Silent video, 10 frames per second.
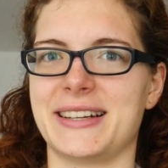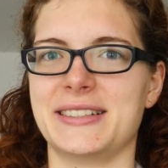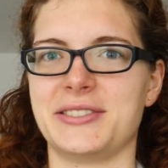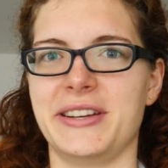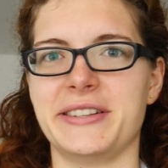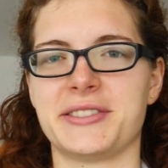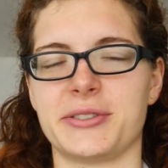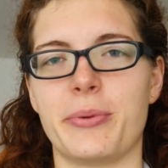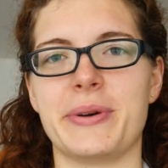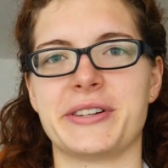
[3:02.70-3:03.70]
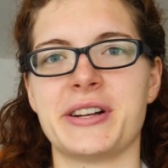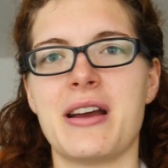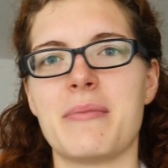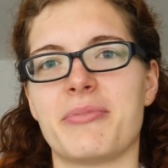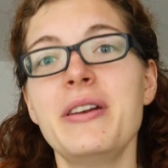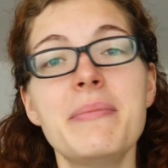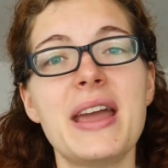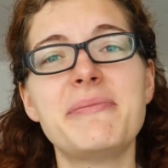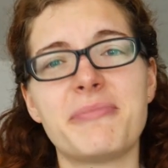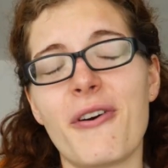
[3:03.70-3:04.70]
style to eat so much
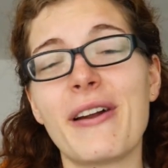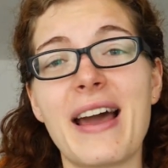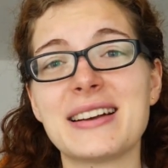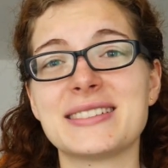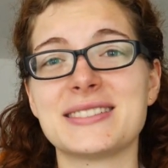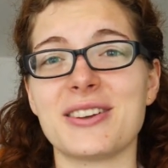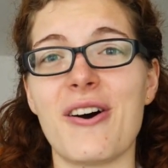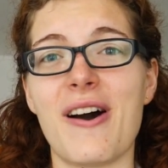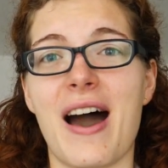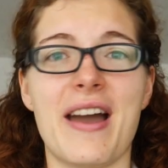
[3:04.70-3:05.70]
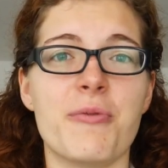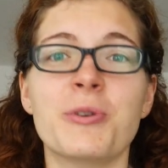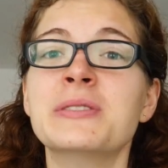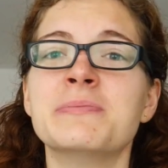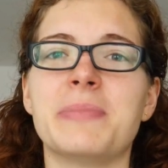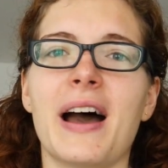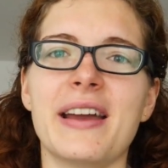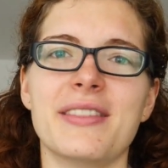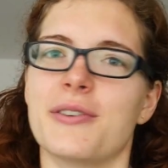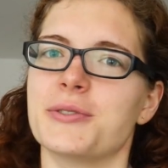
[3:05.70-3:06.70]
pre-made products, so I wouldn't
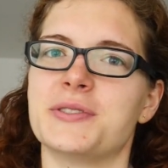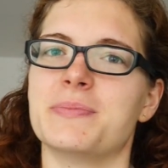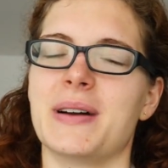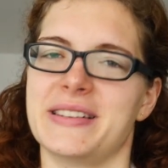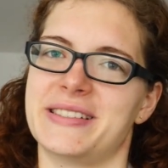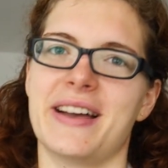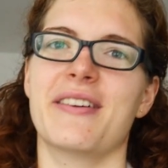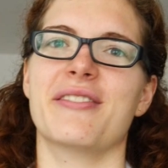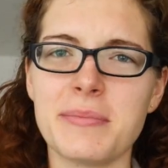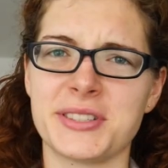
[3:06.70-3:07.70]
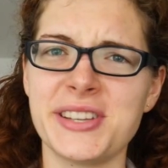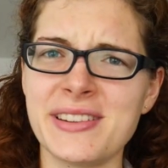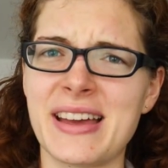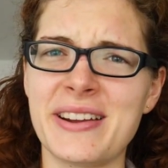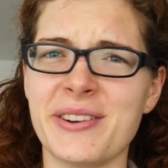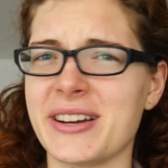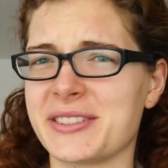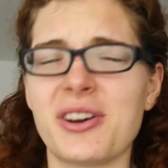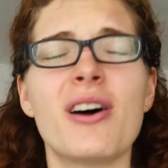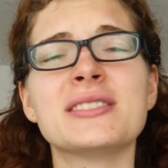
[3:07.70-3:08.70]
buy those myself. But seeing that you
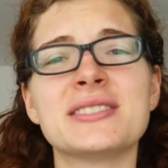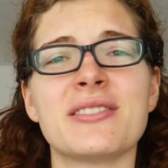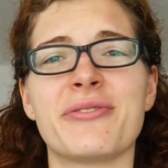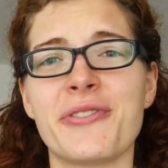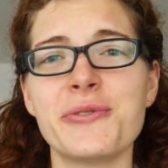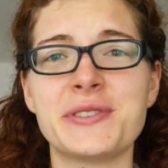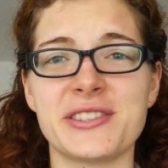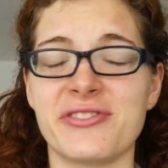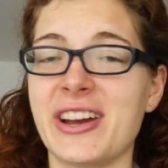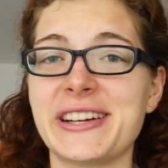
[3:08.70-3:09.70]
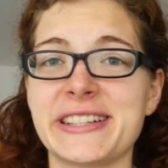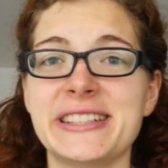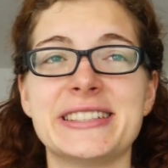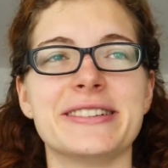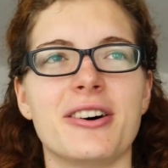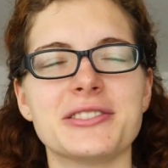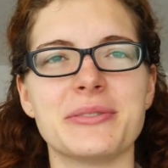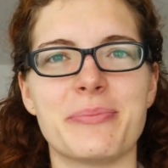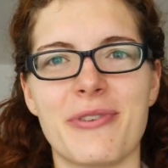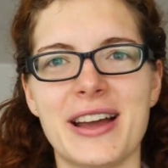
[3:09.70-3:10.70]
get tons of fruits and veggies and
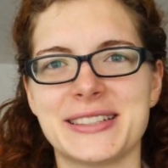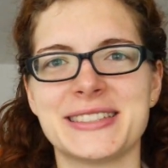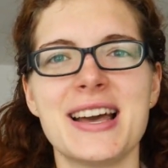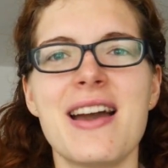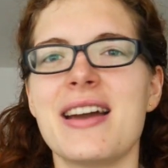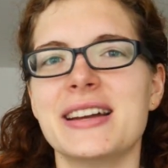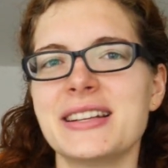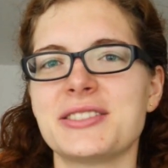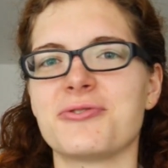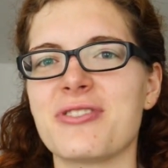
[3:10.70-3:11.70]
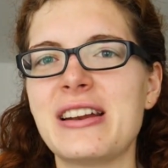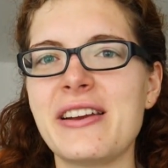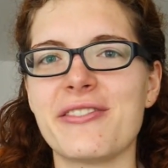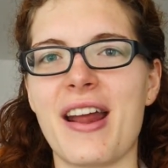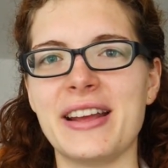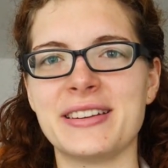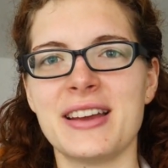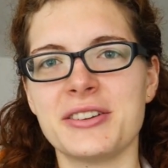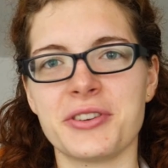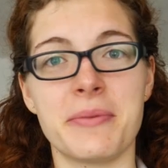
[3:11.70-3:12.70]
also breads, it is really great
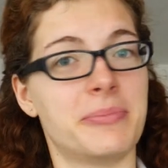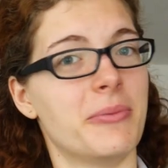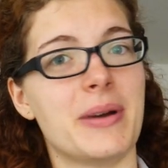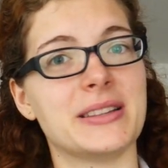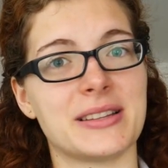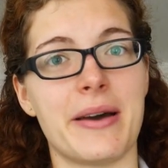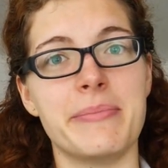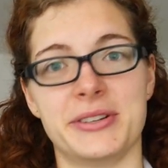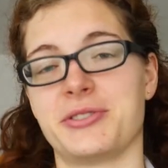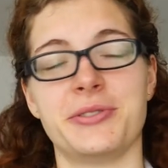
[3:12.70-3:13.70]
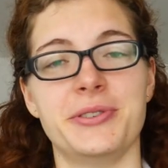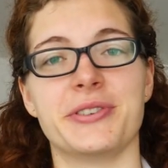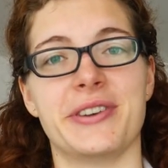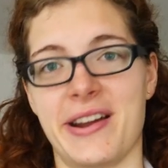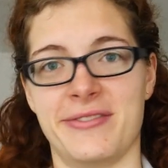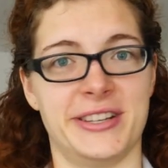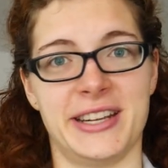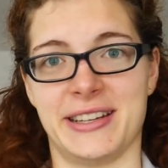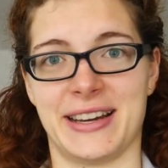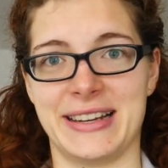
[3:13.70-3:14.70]
to implement them into your
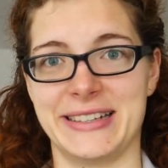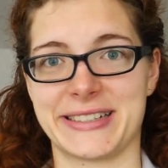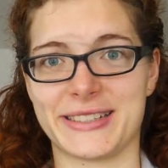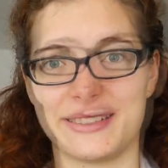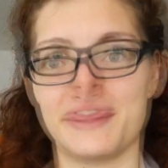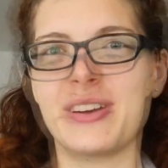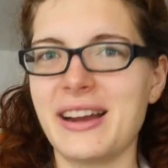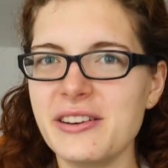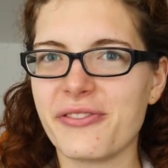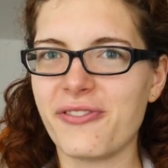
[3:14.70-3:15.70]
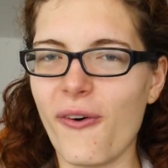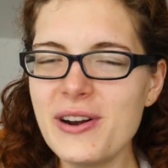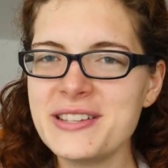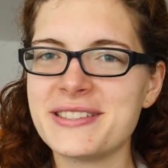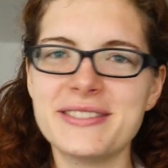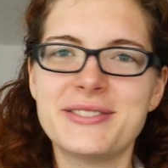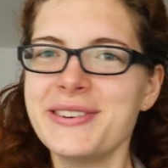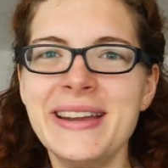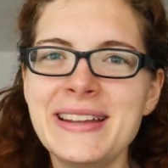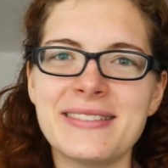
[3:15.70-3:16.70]
everyday diet. You're kind of forced
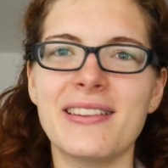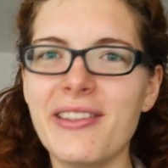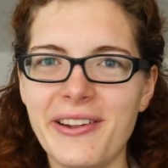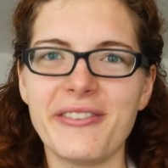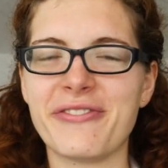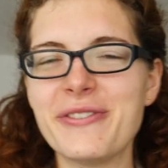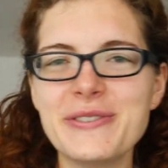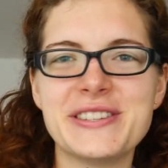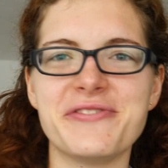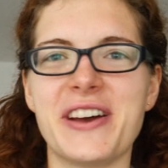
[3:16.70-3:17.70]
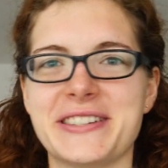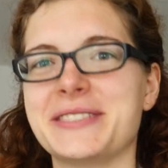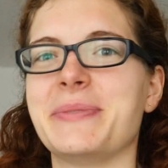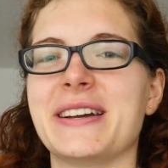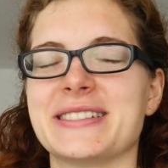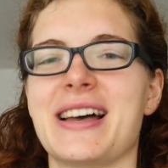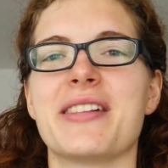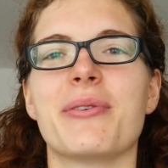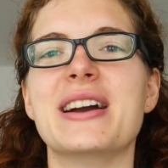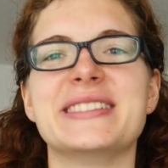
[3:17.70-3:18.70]
to eat a lot of fruits and veggies because
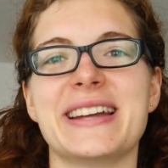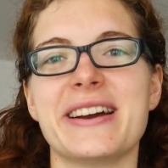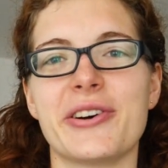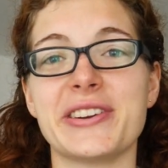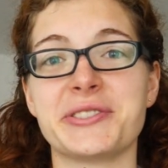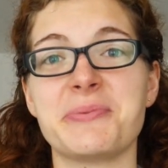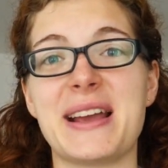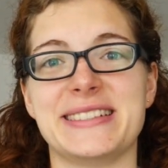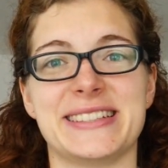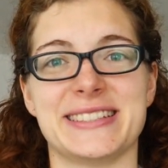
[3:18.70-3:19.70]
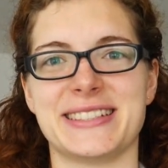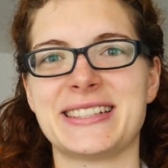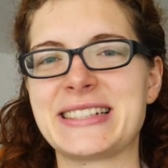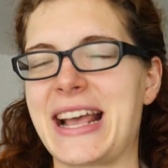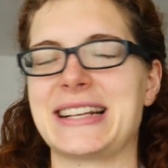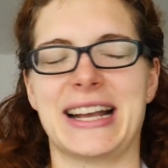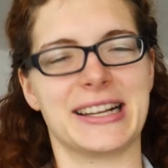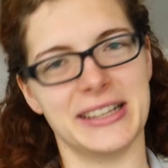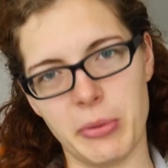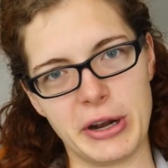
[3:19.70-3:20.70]
otherwise they are going to waste, and this is
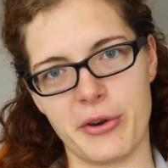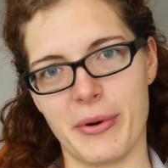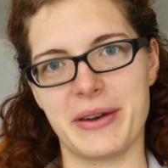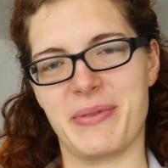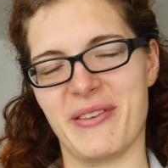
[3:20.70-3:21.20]
exactly what you want to